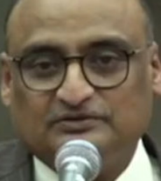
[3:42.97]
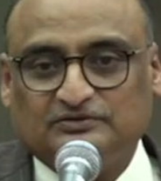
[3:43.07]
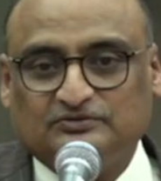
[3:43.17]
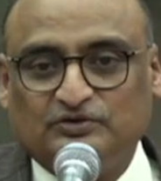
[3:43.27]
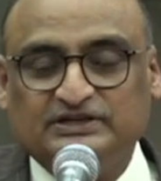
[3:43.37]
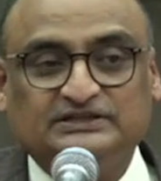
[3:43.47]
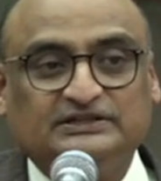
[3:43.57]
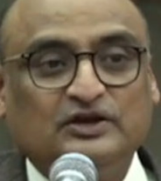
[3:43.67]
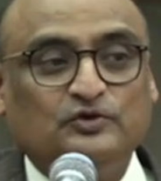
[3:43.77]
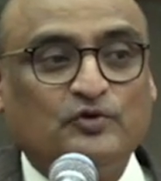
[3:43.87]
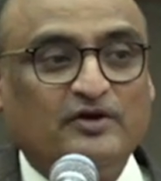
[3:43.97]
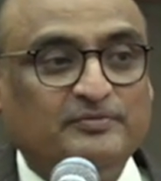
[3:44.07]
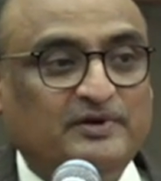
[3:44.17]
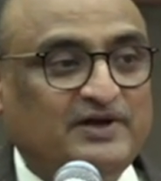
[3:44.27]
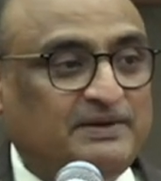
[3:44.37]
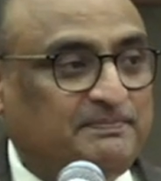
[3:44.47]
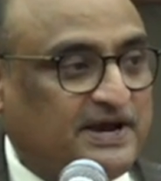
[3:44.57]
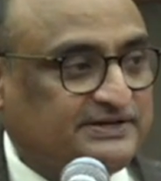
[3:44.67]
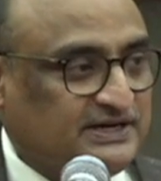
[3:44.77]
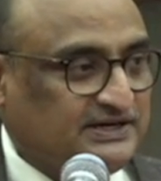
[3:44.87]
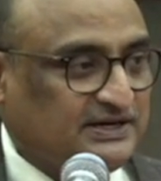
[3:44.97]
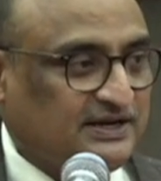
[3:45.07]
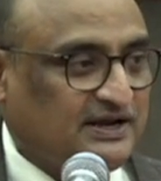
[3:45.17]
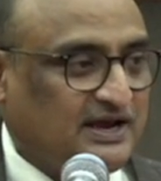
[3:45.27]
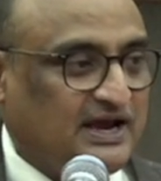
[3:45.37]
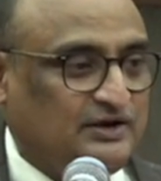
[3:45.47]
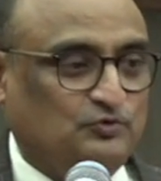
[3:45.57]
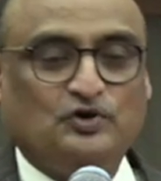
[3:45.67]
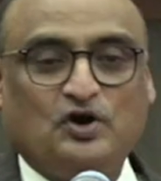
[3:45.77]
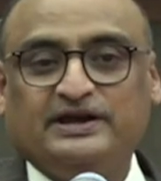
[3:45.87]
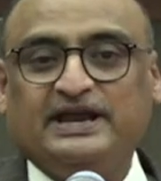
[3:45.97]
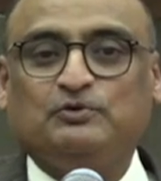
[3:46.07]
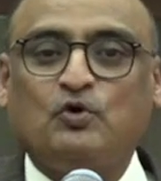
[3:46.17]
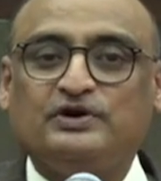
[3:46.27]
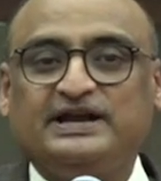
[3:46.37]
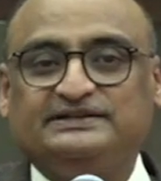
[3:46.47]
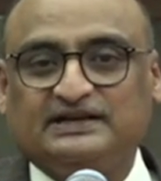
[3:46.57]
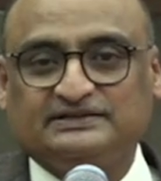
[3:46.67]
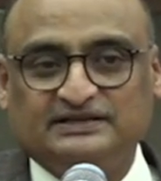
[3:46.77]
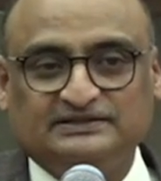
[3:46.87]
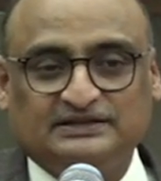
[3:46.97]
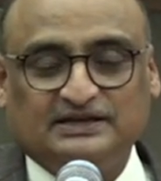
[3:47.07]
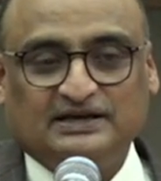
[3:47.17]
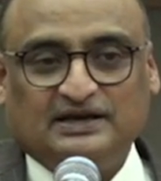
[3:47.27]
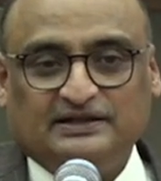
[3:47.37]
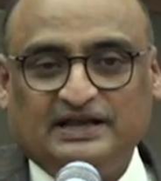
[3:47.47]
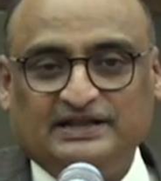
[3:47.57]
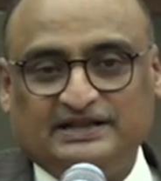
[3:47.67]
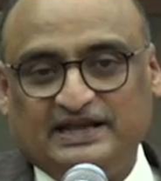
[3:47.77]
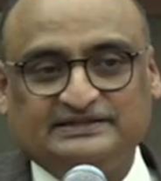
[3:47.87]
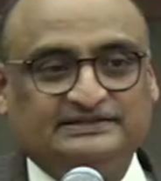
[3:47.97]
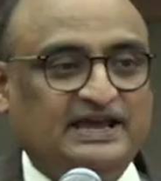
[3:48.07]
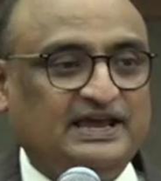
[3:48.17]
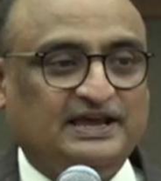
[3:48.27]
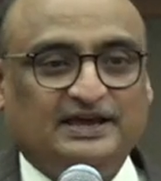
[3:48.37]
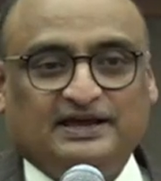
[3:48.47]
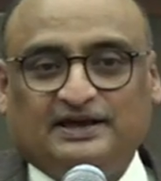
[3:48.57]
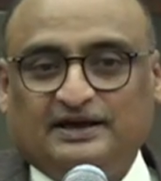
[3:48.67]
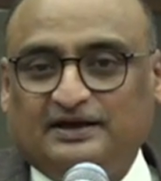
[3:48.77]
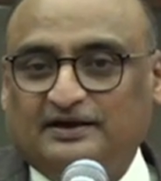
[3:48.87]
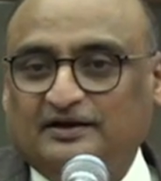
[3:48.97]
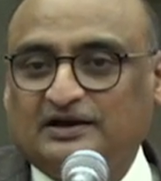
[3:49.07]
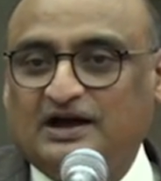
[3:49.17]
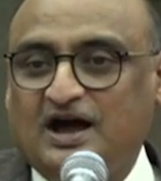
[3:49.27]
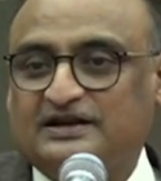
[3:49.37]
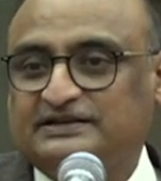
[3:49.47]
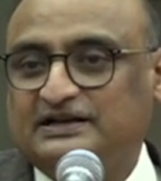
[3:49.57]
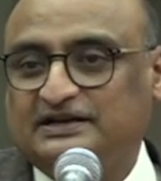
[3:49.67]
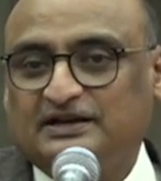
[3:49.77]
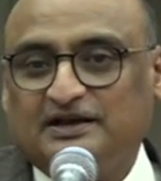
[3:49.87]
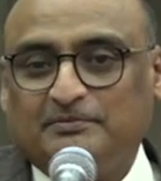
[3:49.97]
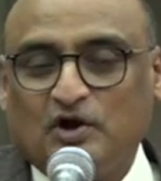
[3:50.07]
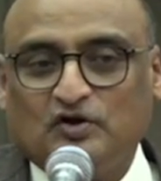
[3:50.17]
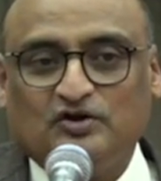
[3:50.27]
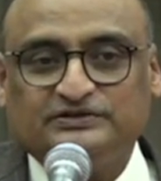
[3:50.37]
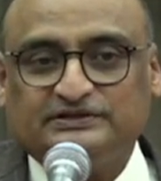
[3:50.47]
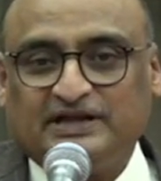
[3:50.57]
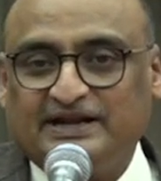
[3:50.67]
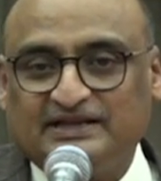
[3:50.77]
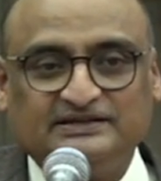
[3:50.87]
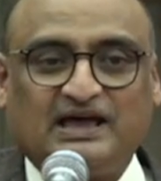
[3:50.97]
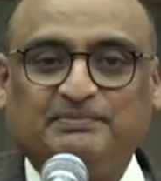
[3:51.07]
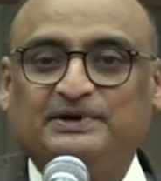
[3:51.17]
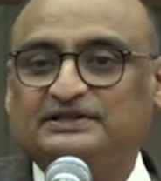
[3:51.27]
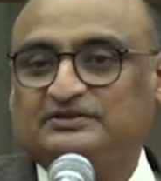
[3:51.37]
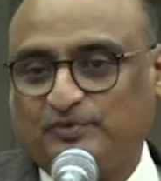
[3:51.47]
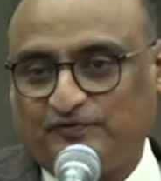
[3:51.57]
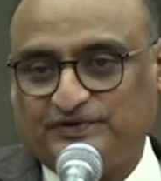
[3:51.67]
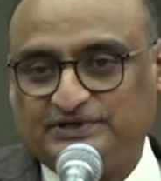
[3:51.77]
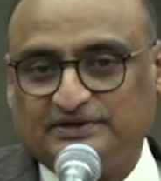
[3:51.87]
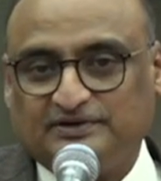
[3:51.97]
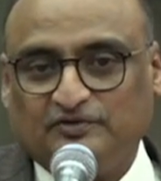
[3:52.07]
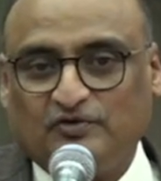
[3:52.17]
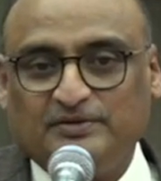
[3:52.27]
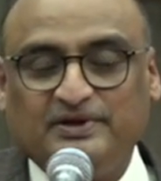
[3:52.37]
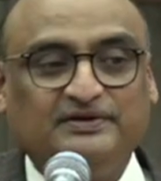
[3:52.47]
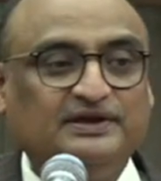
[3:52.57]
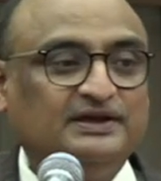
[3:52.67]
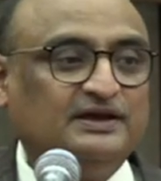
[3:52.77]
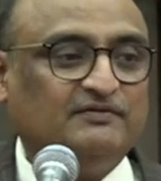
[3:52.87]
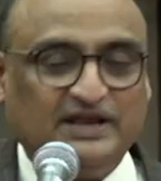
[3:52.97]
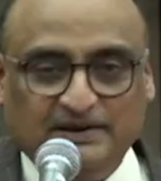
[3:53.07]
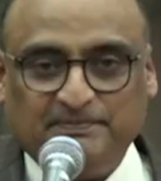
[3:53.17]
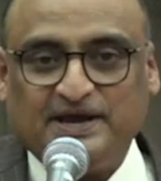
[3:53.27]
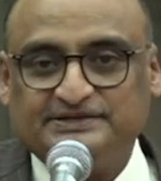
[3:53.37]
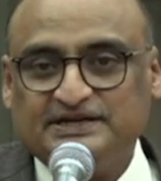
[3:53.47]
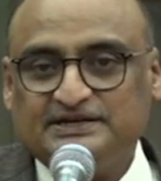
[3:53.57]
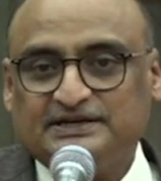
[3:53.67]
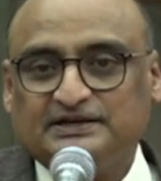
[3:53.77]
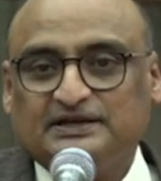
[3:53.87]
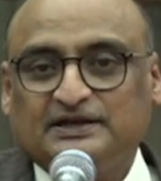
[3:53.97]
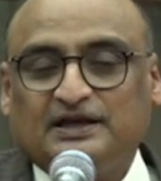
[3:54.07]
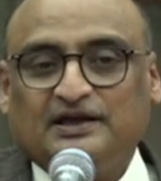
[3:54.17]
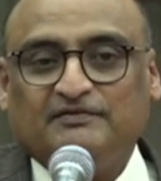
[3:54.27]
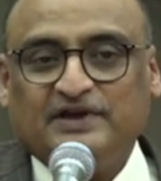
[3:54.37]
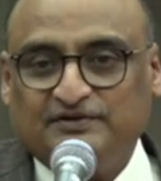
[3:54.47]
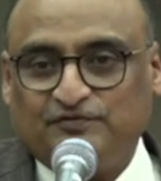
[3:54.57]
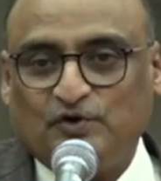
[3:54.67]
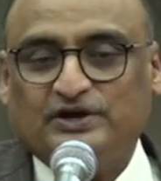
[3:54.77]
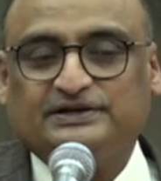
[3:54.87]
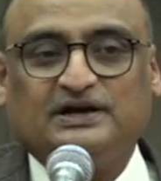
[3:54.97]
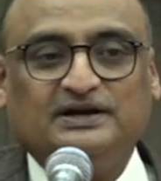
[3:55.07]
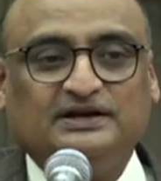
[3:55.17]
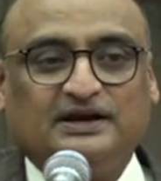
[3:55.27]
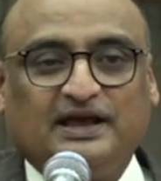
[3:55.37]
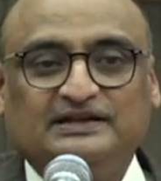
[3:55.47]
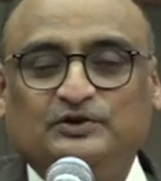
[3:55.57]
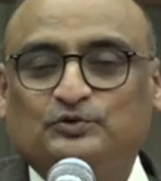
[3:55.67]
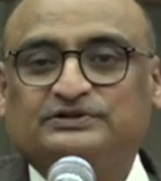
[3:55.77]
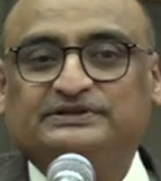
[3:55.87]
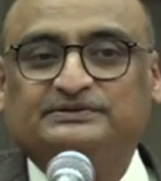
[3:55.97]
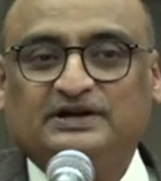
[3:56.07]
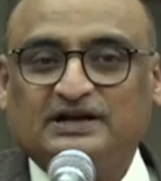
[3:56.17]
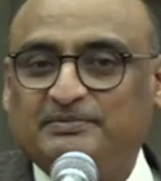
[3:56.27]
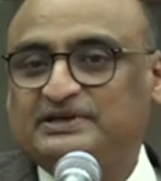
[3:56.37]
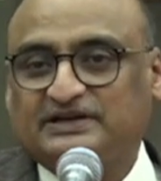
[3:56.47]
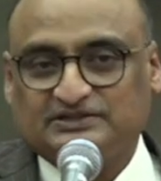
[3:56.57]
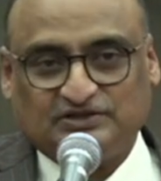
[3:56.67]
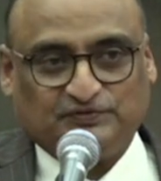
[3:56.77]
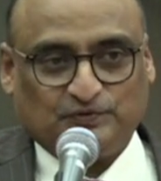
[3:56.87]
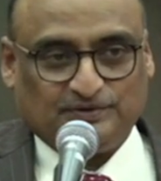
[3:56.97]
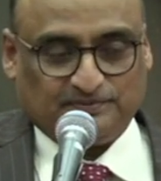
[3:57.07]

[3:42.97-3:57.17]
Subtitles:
So this, you have to be very patient, and you will not get overnight success. Then the next day, cars and bungalows. That doesn't happen in this profession. You have to be very patient, wait for your turn, and you will certainly be successful.